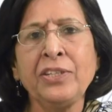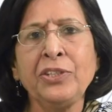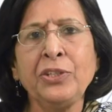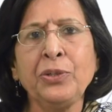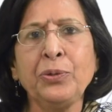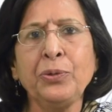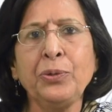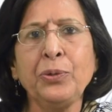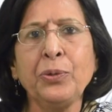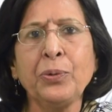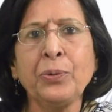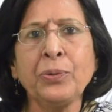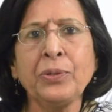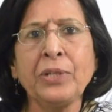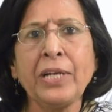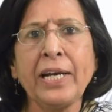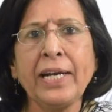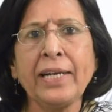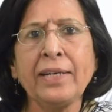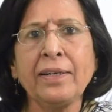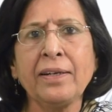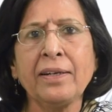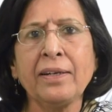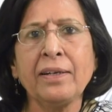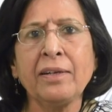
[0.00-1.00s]
you know
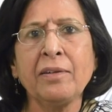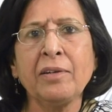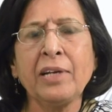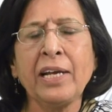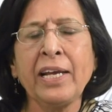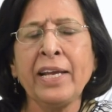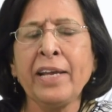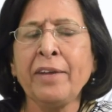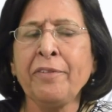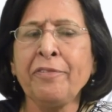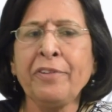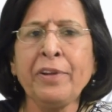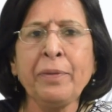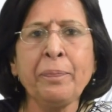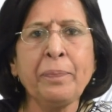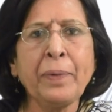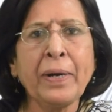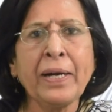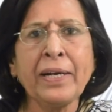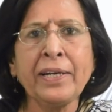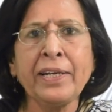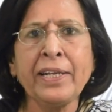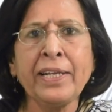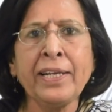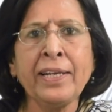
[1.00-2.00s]
that every
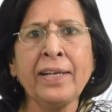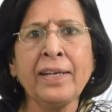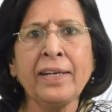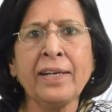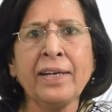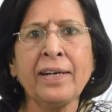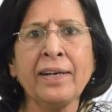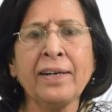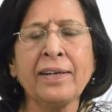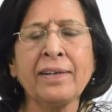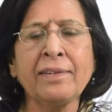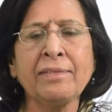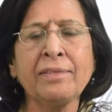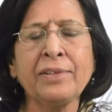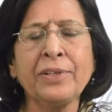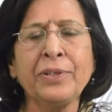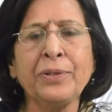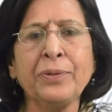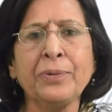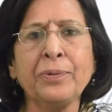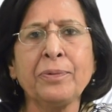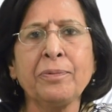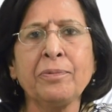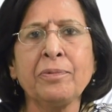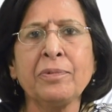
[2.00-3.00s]
party
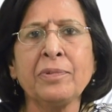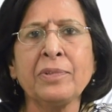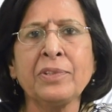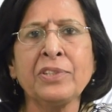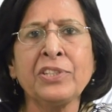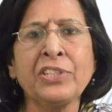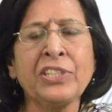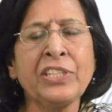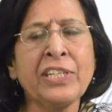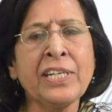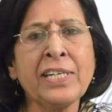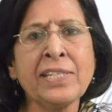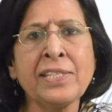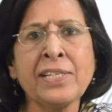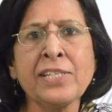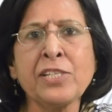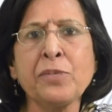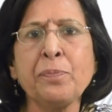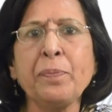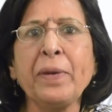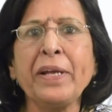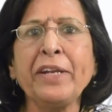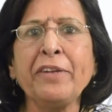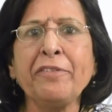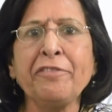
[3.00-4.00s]
shares its
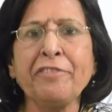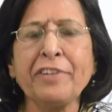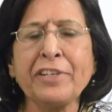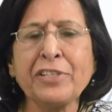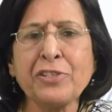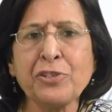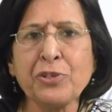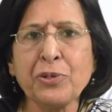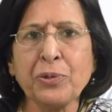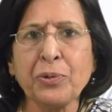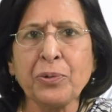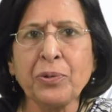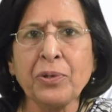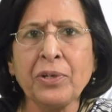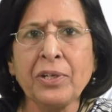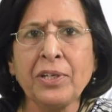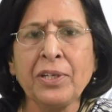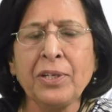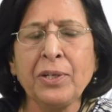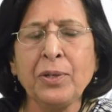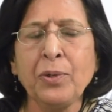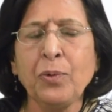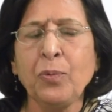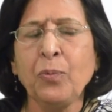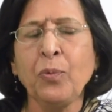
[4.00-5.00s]
manifesto.
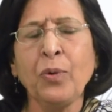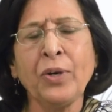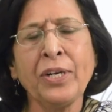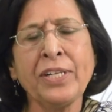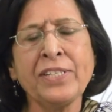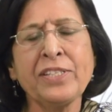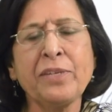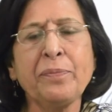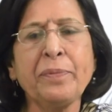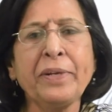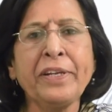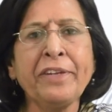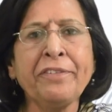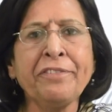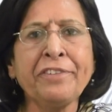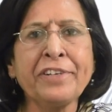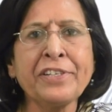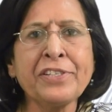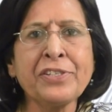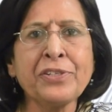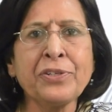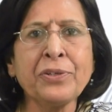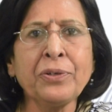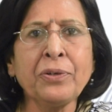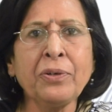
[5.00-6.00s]
What is the
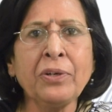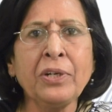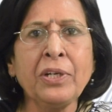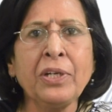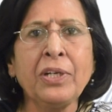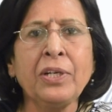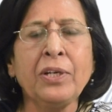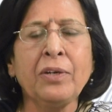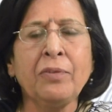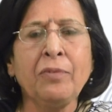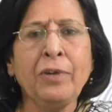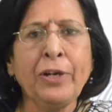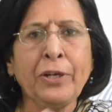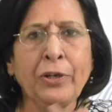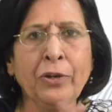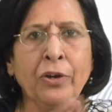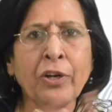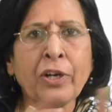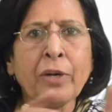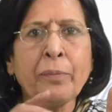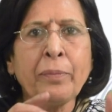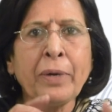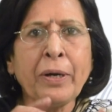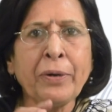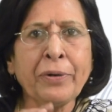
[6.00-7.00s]
manifesto? We'll
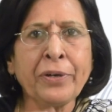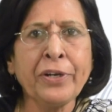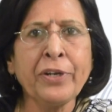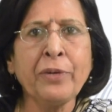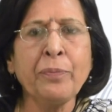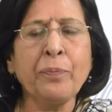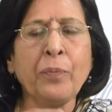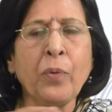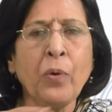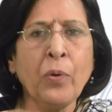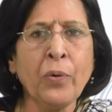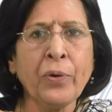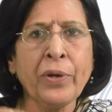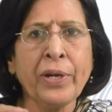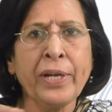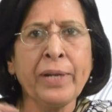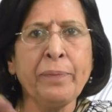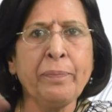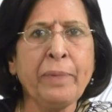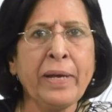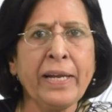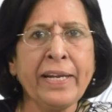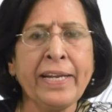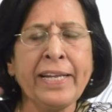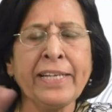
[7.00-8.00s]
talk about it more
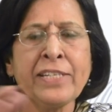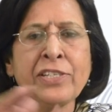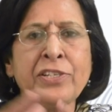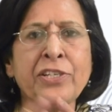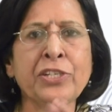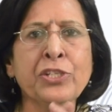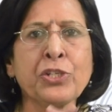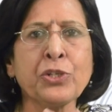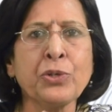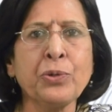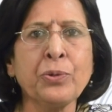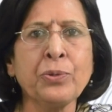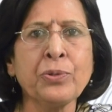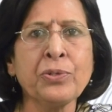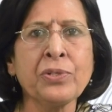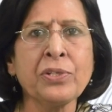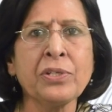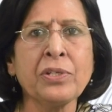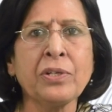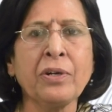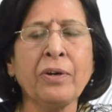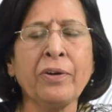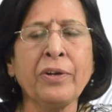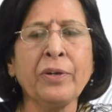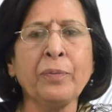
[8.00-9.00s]
in my next
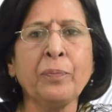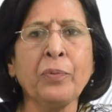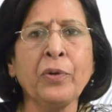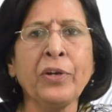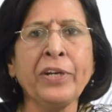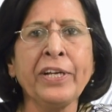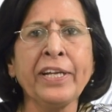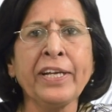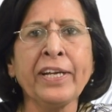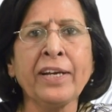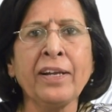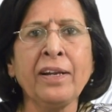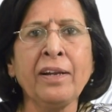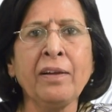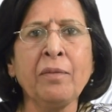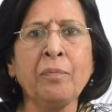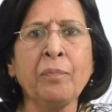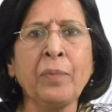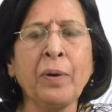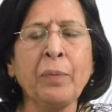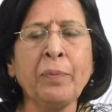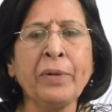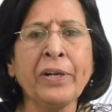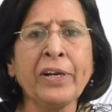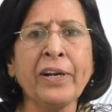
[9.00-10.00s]
discourse on political
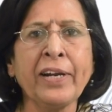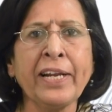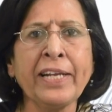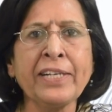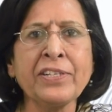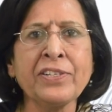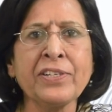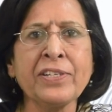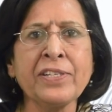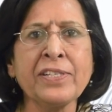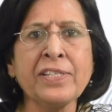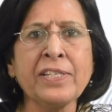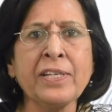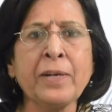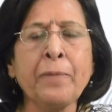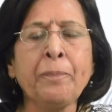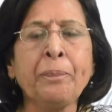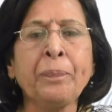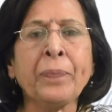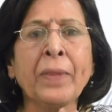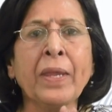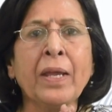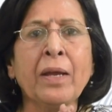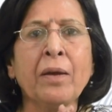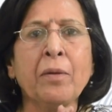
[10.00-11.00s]
public relations.
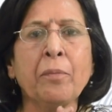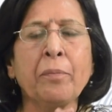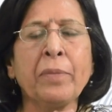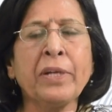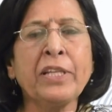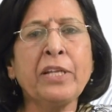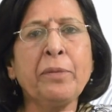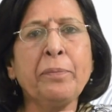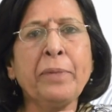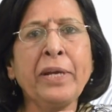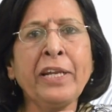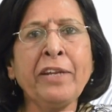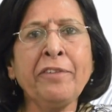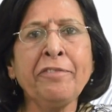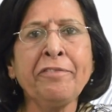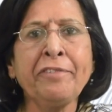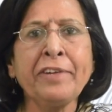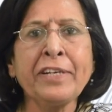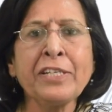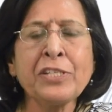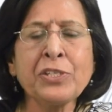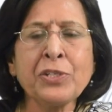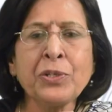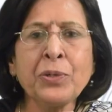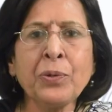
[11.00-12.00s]
But the
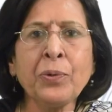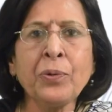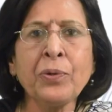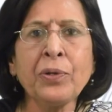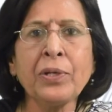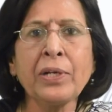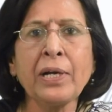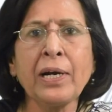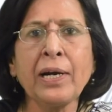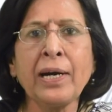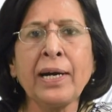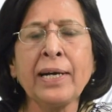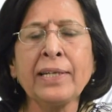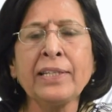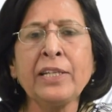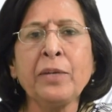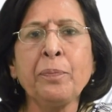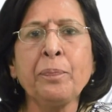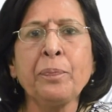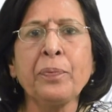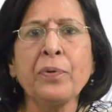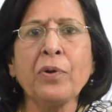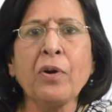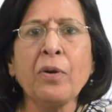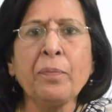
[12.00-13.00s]
manifesto are the
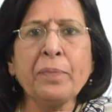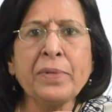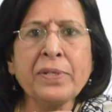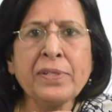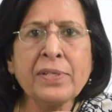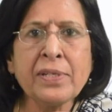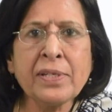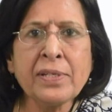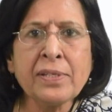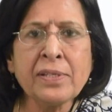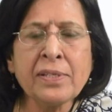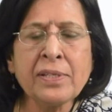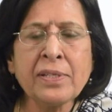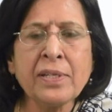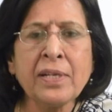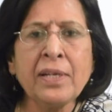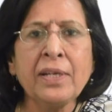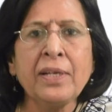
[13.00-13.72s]
promises